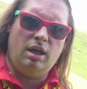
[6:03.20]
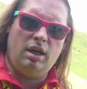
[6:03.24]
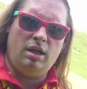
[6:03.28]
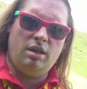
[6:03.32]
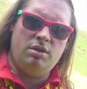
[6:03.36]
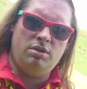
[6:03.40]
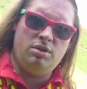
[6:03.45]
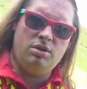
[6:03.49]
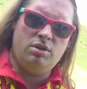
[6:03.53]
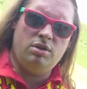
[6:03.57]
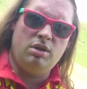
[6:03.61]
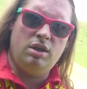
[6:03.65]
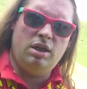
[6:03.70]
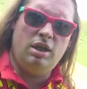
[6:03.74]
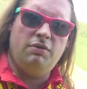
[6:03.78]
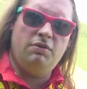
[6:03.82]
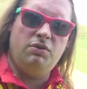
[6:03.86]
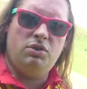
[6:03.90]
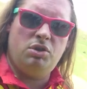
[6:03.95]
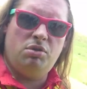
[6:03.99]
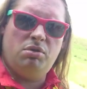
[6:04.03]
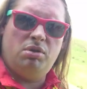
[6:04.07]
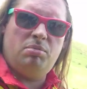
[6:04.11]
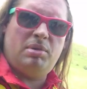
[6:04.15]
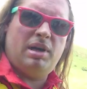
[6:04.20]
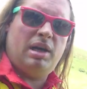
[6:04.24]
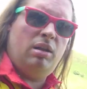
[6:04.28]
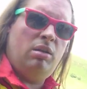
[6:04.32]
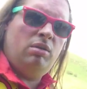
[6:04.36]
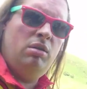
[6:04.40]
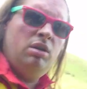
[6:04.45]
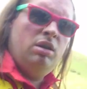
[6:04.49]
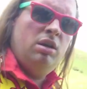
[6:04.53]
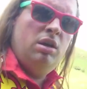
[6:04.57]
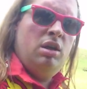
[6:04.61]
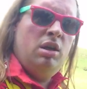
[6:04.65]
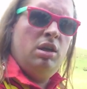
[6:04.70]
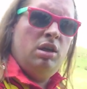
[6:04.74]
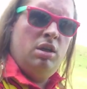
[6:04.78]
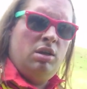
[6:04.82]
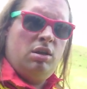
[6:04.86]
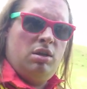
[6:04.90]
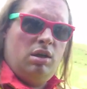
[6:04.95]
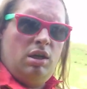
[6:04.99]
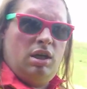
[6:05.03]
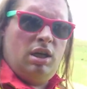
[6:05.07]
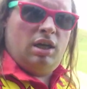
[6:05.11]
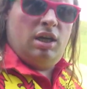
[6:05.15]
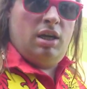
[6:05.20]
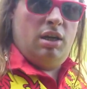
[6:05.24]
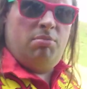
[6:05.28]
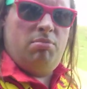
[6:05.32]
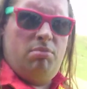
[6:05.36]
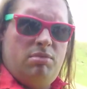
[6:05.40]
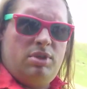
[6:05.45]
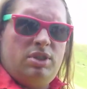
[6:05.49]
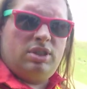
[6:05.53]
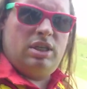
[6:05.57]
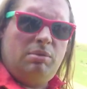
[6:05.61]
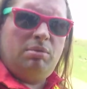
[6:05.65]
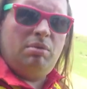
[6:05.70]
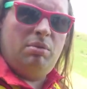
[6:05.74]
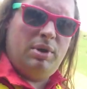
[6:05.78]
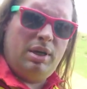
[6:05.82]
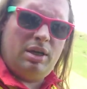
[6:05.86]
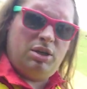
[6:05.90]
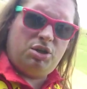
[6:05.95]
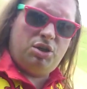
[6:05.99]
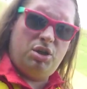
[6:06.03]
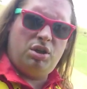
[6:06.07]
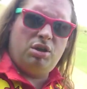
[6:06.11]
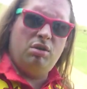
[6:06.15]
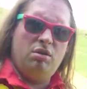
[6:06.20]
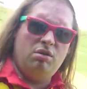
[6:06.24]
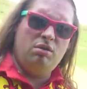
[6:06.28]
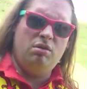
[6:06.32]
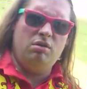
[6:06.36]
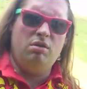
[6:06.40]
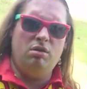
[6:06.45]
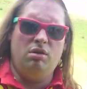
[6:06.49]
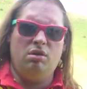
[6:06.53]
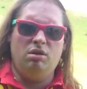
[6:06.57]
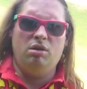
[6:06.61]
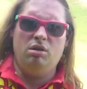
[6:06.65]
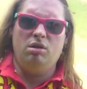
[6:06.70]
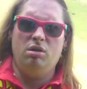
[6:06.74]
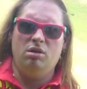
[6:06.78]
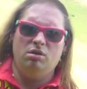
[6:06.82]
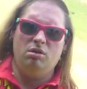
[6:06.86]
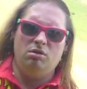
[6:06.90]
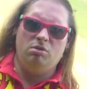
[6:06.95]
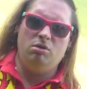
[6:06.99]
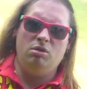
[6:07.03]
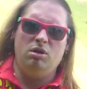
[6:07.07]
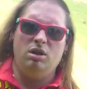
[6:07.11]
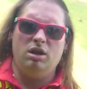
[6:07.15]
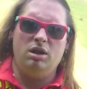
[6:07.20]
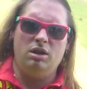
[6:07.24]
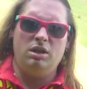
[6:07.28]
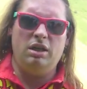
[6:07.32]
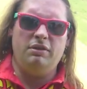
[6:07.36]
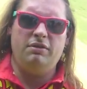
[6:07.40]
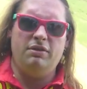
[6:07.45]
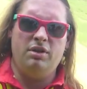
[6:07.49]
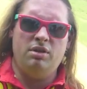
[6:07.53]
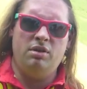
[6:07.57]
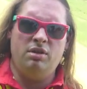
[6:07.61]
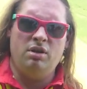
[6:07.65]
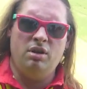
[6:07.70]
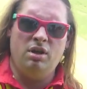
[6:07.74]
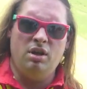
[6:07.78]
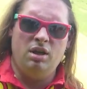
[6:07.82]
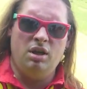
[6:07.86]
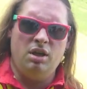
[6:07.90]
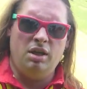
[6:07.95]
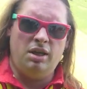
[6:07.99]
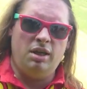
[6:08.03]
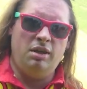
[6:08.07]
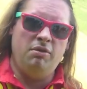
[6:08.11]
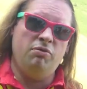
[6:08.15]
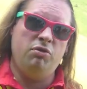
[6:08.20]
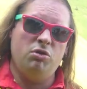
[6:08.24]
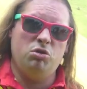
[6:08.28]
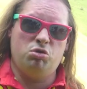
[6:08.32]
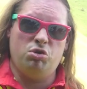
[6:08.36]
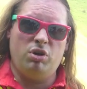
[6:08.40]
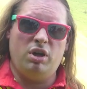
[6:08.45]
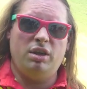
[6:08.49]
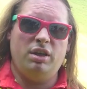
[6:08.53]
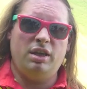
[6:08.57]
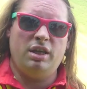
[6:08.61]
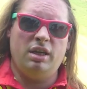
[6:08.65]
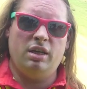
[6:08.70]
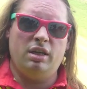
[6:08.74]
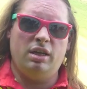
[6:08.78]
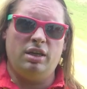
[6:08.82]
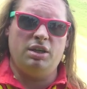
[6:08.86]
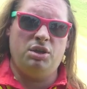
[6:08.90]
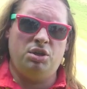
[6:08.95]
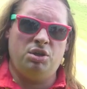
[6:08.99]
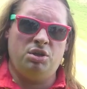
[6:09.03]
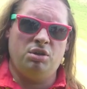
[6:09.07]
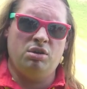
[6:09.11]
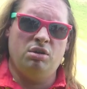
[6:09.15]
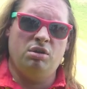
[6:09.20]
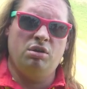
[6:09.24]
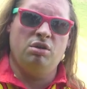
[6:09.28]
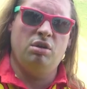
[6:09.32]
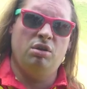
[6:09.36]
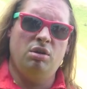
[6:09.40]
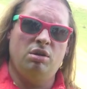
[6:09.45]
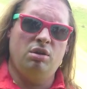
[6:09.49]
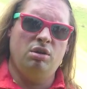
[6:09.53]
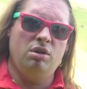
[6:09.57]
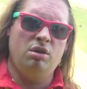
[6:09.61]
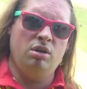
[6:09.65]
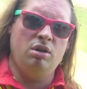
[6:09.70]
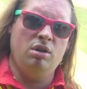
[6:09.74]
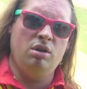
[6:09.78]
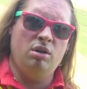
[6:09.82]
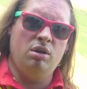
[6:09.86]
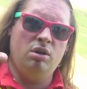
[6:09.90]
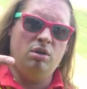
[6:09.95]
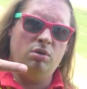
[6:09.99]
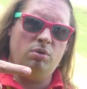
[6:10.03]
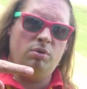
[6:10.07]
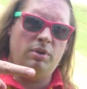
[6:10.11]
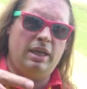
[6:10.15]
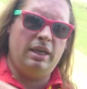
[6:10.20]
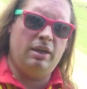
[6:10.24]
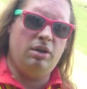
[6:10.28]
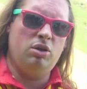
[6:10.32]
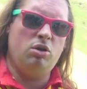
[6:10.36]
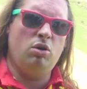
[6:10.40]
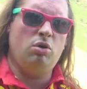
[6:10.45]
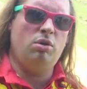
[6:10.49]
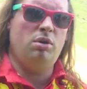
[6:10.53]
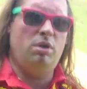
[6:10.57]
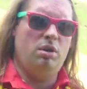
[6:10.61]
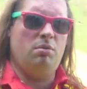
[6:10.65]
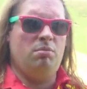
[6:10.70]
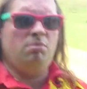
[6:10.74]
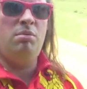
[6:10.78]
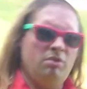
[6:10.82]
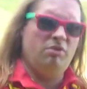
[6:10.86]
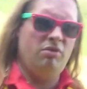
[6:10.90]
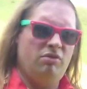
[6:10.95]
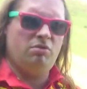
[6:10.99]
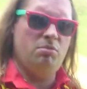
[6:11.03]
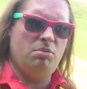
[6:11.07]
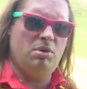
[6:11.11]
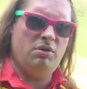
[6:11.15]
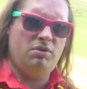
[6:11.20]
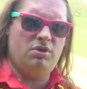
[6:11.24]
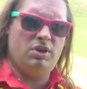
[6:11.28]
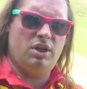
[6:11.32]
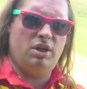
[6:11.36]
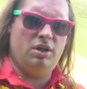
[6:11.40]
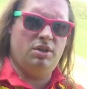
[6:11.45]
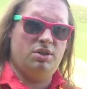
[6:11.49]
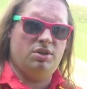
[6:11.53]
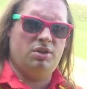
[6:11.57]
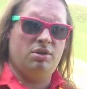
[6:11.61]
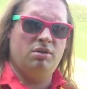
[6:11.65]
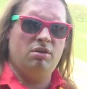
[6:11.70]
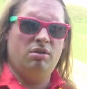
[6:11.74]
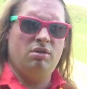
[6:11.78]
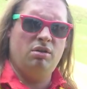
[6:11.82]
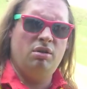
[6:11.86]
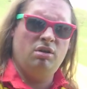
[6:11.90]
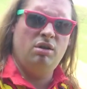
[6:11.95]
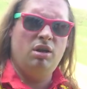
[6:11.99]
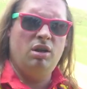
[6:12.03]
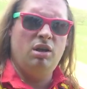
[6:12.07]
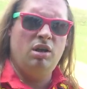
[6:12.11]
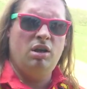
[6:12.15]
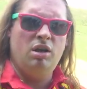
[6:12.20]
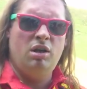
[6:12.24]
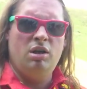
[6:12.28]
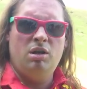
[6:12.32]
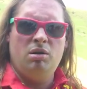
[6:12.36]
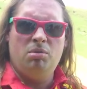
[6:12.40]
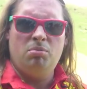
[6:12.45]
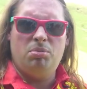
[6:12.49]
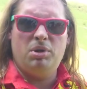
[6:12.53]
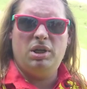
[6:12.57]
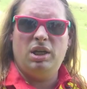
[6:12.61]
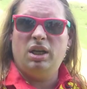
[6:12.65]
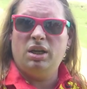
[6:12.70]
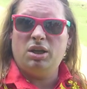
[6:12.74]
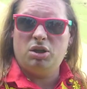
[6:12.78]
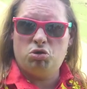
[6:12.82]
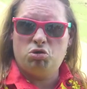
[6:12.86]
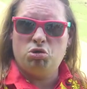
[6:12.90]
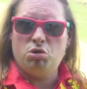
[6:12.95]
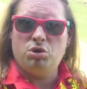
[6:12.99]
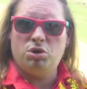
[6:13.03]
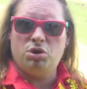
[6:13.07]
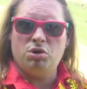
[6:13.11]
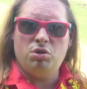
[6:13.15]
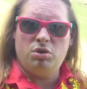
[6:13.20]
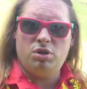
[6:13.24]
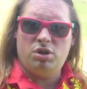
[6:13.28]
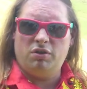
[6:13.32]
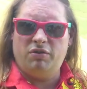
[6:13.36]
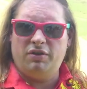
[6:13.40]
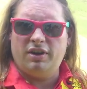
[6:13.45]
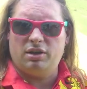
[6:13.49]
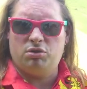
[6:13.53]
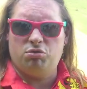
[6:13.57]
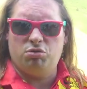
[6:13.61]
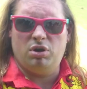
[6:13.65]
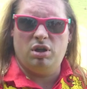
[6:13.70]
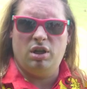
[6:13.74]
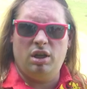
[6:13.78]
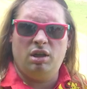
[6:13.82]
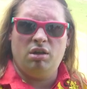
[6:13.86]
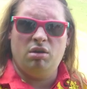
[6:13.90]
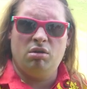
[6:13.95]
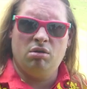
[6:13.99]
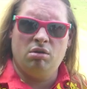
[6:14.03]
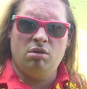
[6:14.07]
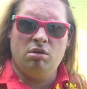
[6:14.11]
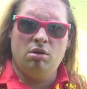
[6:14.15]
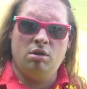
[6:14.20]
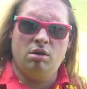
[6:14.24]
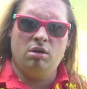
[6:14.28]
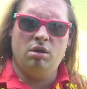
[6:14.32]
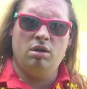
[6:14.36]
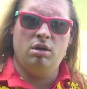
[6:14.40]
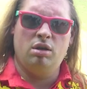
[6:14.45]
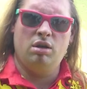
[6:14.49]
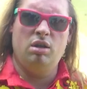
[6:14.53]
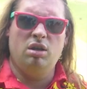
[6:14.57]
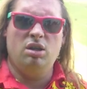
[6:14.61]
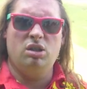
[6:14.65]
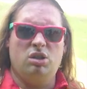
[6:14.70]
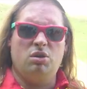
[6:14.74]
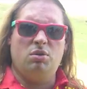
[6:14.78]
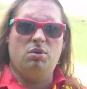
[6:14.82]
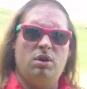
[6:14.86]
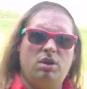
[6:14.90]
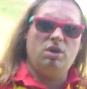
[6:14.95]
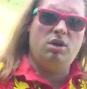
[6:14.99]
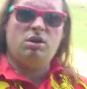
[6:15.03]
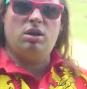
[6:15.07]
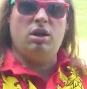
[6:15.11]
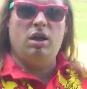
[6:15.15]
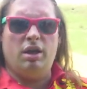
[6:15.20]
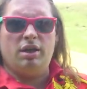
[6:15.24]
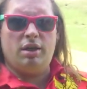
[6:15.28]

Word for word: and even during the battle, um, some of which had even infiltrated the English, who then cornered them from both sides. A bit like a Trojan horse effect, really. So it looked